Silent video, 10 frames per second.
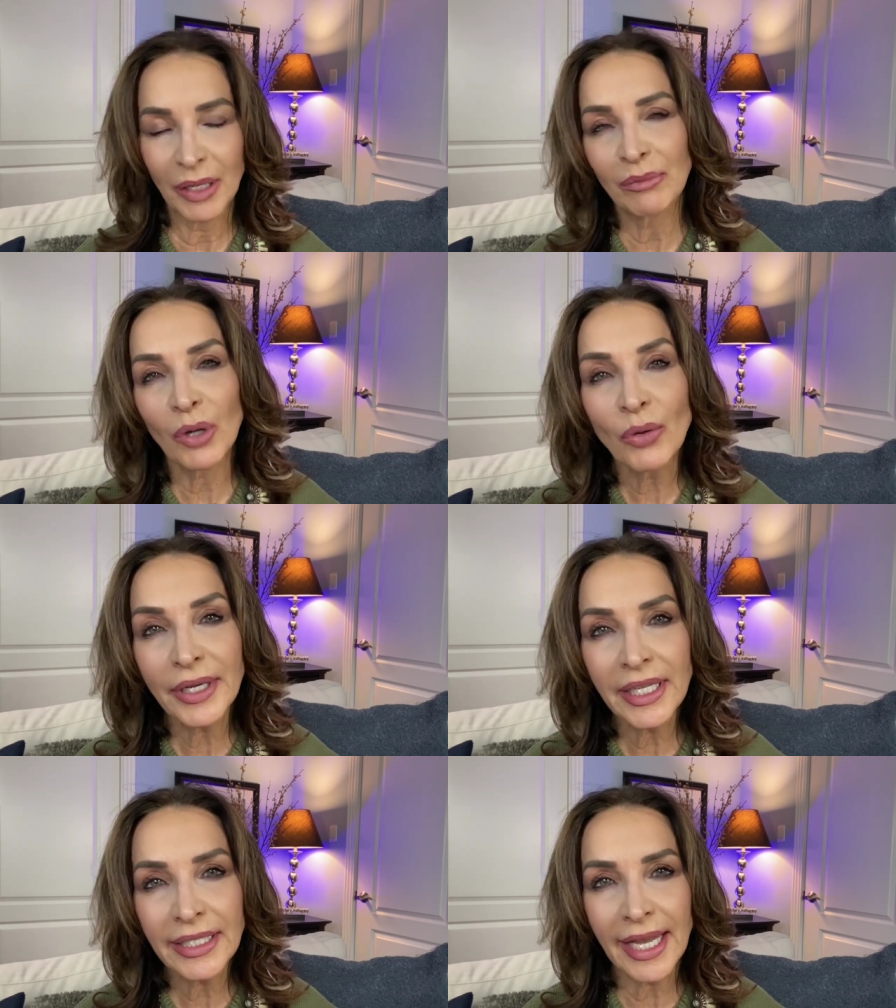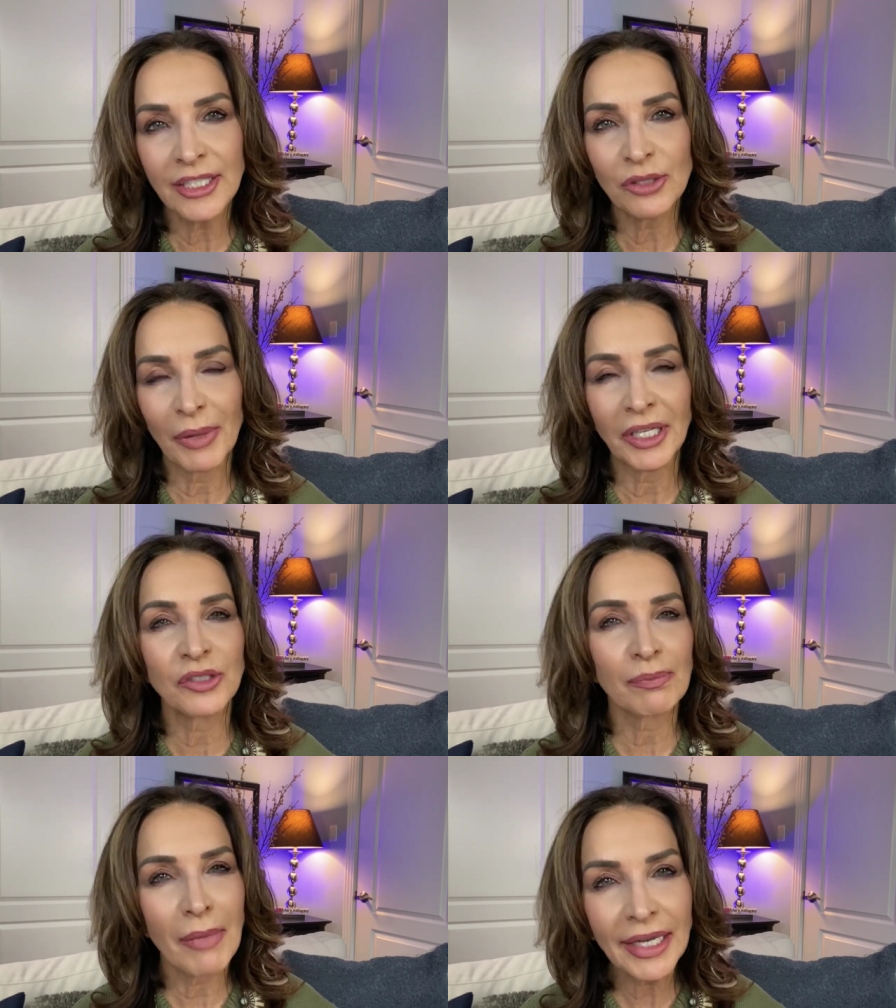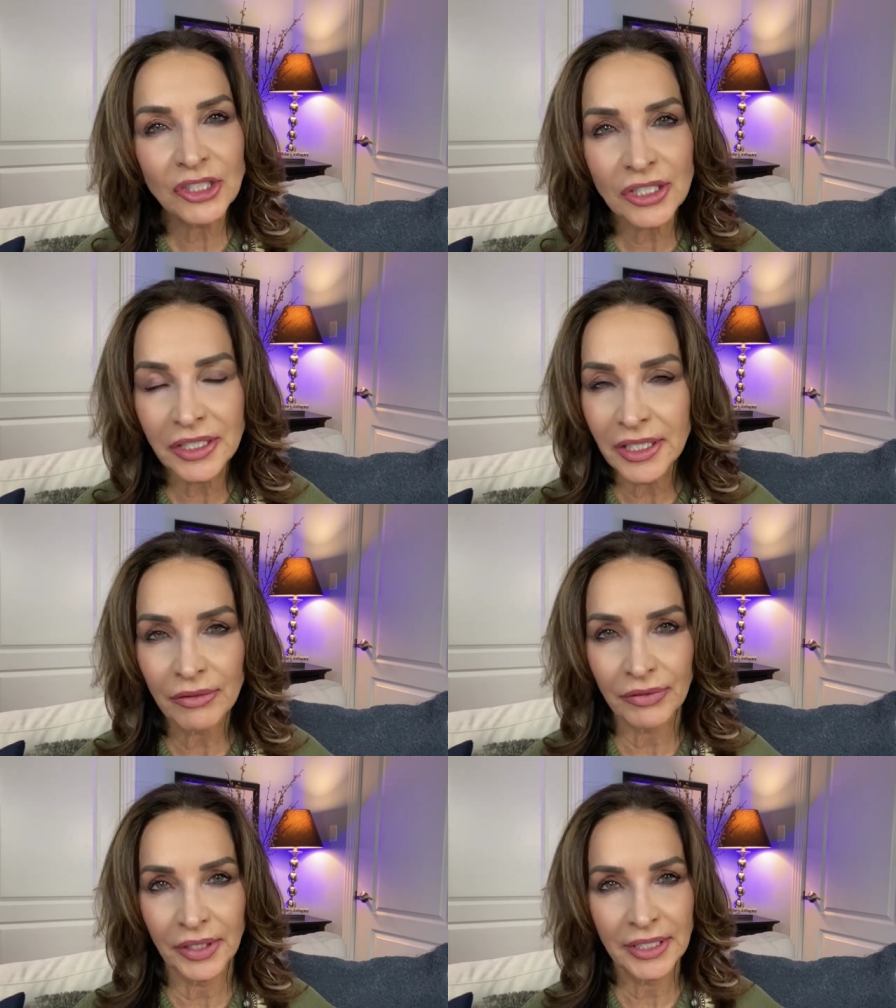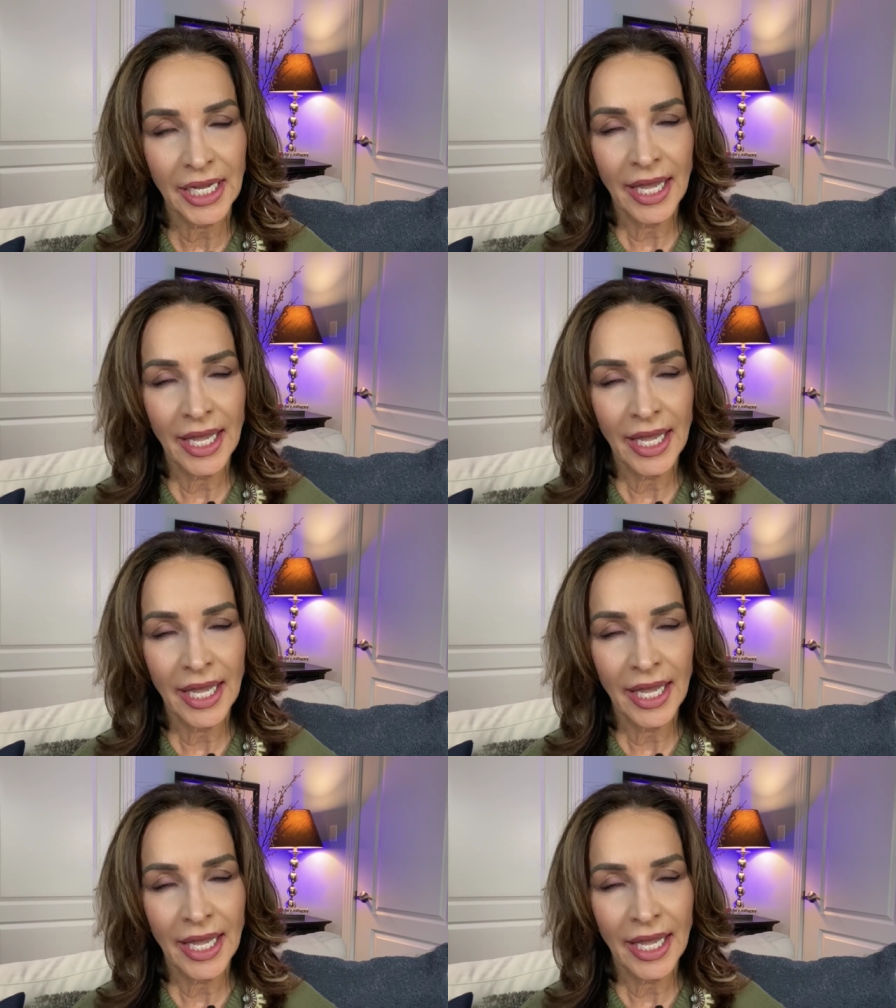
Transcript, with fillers: A broken engagement is much different